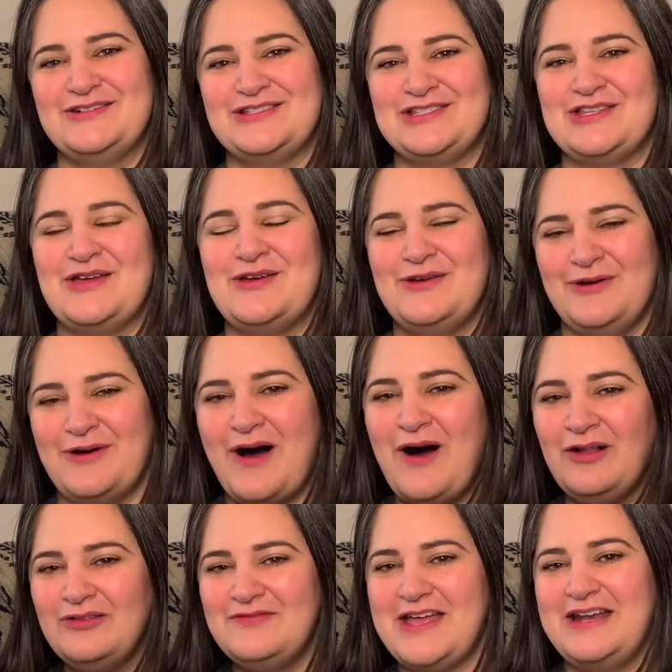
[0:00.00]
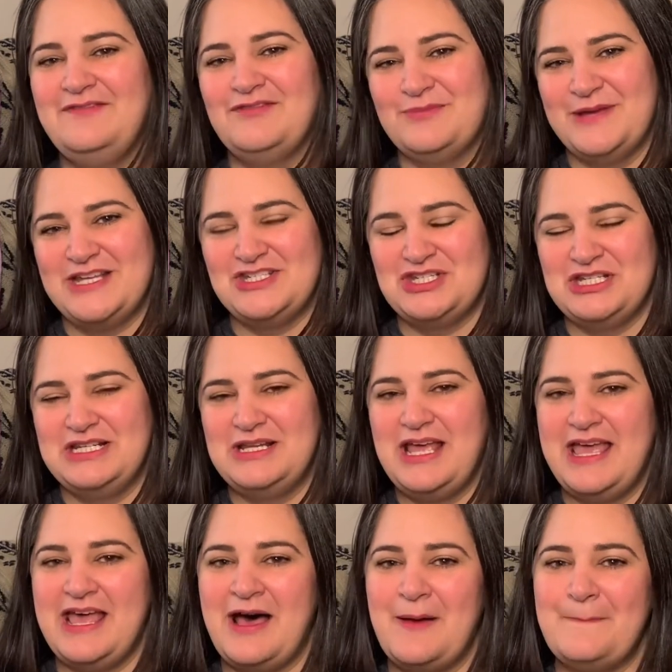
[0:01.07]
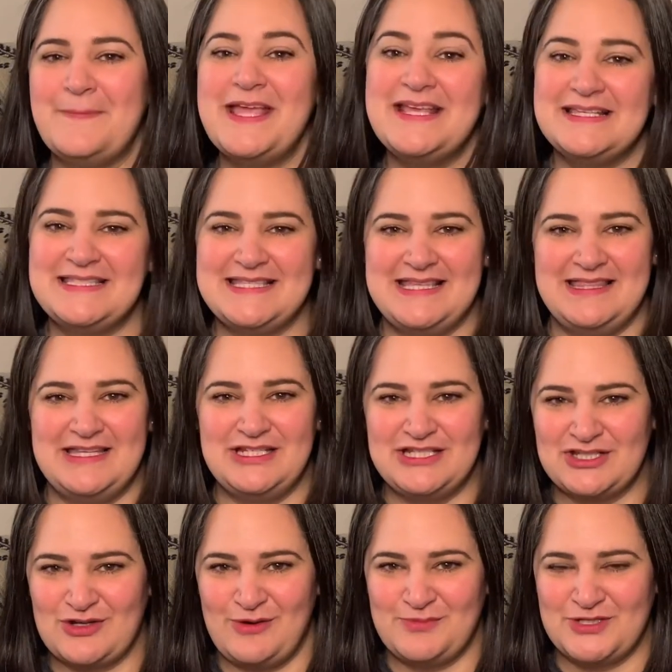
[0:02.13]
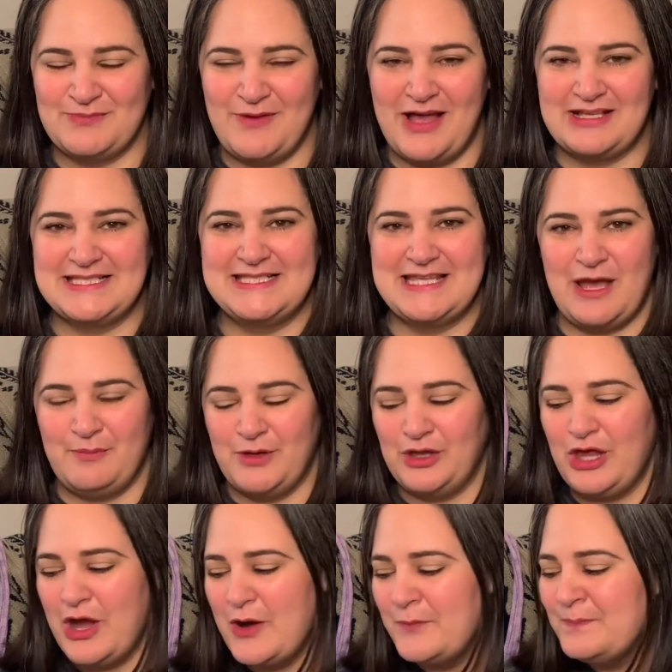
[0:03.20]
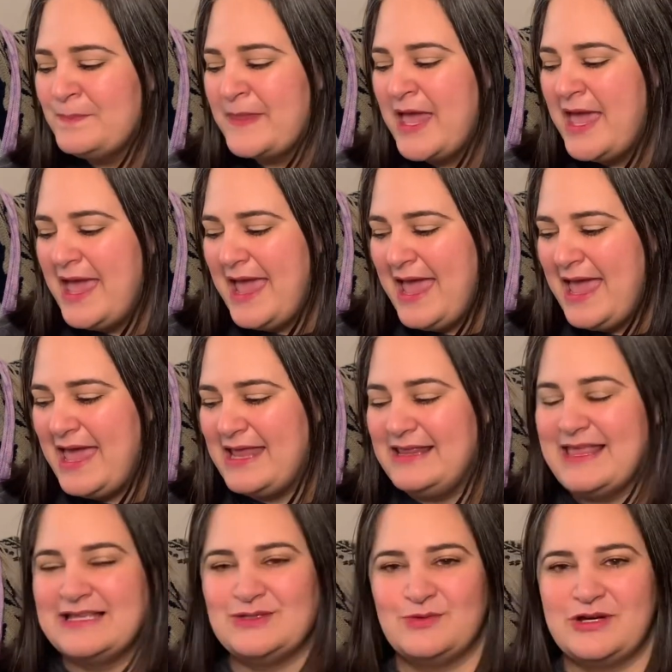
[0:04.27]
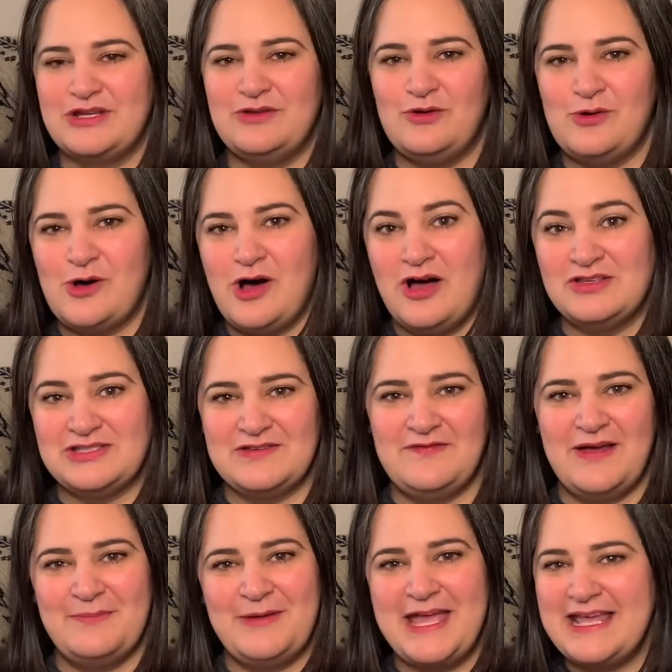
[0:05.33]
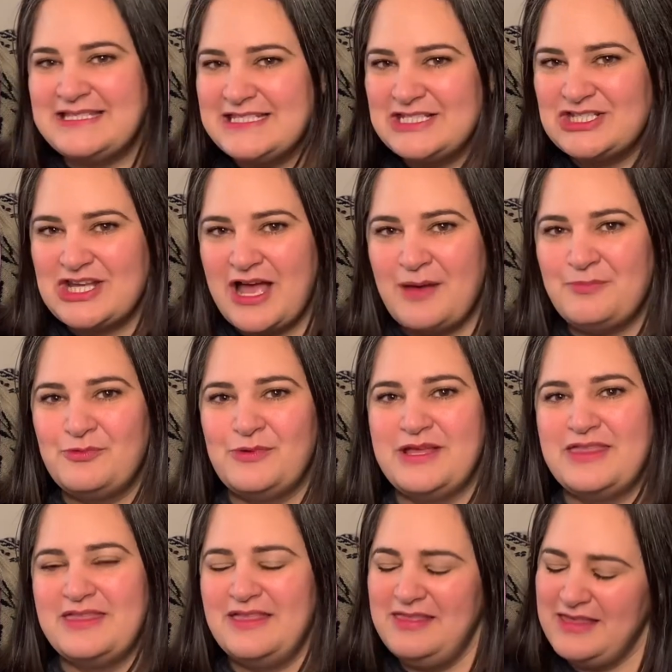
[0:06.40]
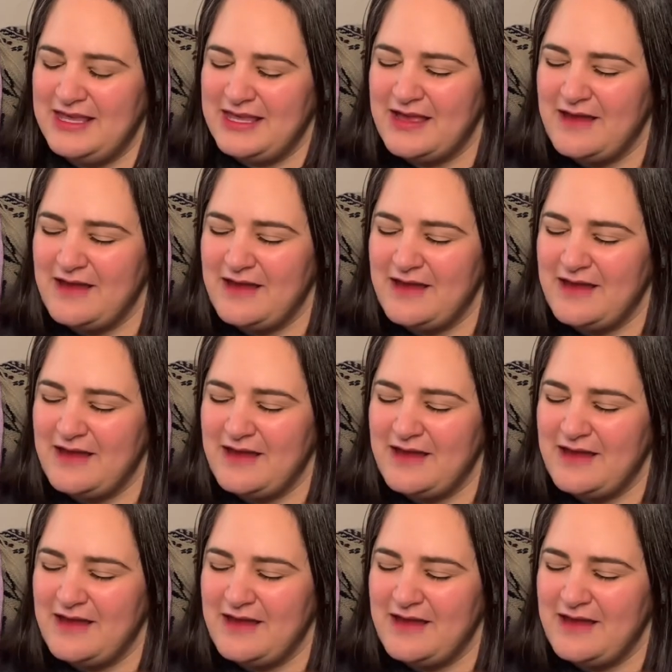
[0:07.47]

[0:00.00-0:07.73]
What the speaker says: So all of that information is in the description box down below. And that's where you'll also find my Etsy shop with the